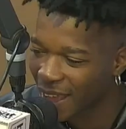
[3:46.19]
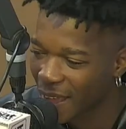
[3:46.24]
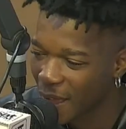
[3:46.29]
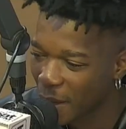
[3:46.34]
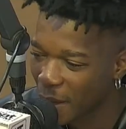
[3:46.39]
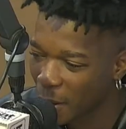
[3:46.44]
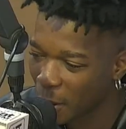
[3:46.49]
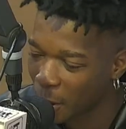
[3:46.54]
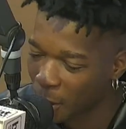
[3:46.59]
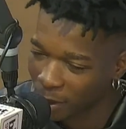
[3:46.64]

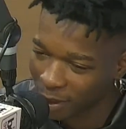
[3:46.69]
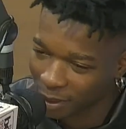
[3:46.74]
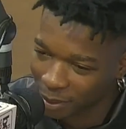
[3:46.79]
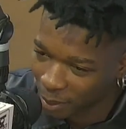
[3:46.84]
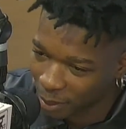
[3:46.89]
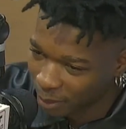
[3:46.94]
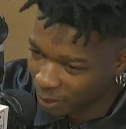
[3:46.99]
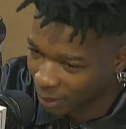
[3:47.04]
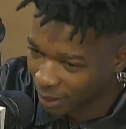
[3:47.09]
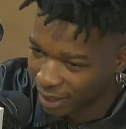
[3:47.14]
all the
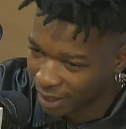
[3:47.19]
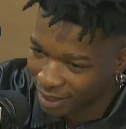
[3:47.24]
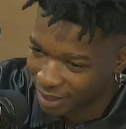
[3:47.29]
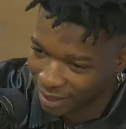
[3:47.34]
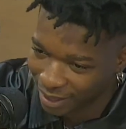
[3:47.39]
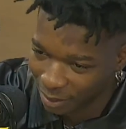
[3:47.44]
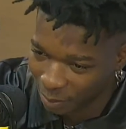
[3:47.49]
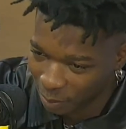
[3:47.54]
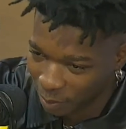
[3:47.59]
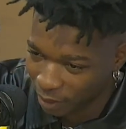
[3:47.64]
songs on this
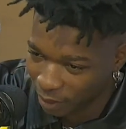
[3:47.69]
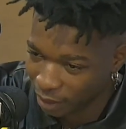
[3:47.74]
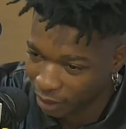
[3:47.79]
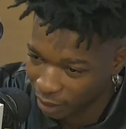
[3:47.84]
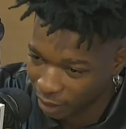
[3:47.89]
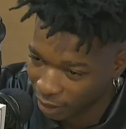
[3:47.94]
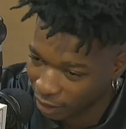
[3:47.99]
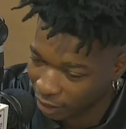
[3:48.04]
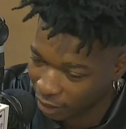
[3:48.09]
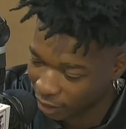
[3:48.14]
EP,
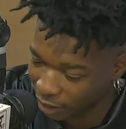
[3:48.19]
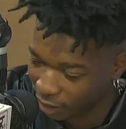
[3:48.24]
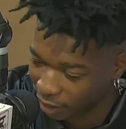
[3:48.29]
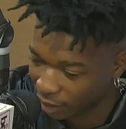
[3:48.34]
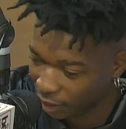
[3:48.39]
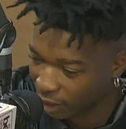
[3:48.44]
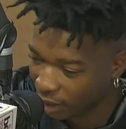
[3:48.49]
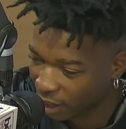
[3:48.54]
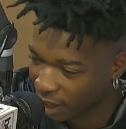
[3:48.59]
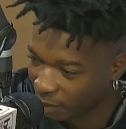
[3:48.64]

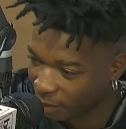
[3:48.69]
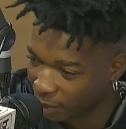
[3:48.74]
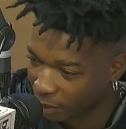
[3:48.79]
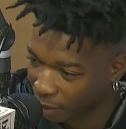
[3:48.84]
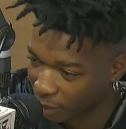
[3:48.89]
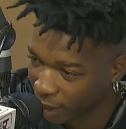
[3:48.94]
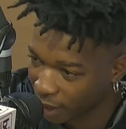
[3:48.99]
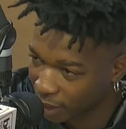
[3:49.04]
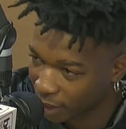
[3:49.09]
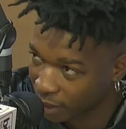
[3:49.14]
have been
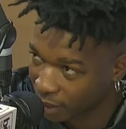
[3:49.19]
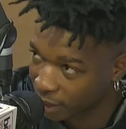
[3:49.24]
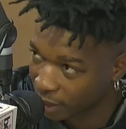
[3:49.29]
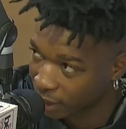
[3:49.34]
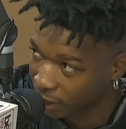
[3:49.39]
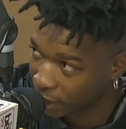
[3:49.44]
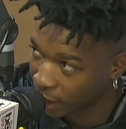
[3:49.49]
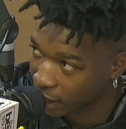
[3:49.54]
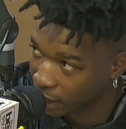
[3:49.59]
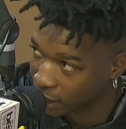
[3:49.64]
ready
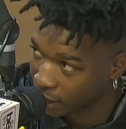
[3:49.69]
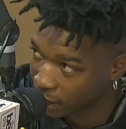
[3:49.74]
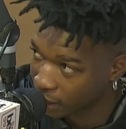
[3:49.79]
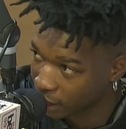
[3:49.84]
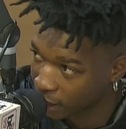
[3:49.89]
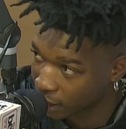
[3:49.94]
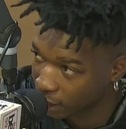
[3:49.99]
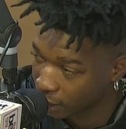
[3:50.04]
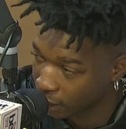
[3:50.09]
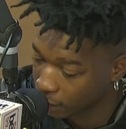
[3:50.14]
since last
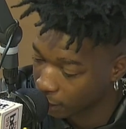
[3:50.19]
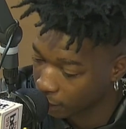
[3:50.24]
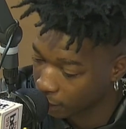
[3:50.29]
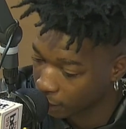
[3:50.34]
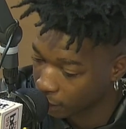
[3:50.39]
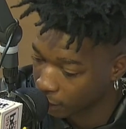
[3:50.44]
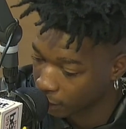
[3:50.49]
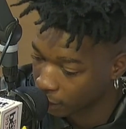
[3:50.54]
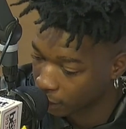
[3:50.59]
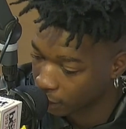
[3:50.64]
year,
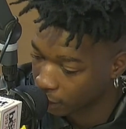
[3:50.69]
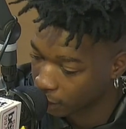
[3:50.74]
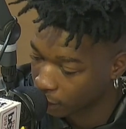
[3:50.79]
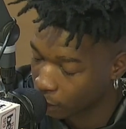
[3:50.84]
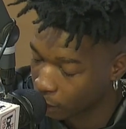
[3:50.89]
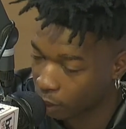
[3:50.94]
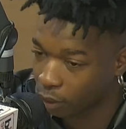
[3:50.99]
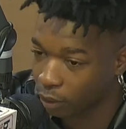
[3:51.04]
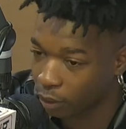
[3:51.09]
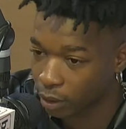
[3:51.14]

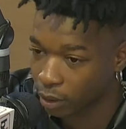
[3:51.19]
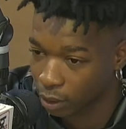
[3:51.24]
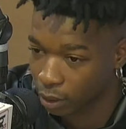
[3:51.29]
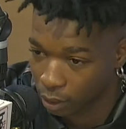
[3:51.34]
August.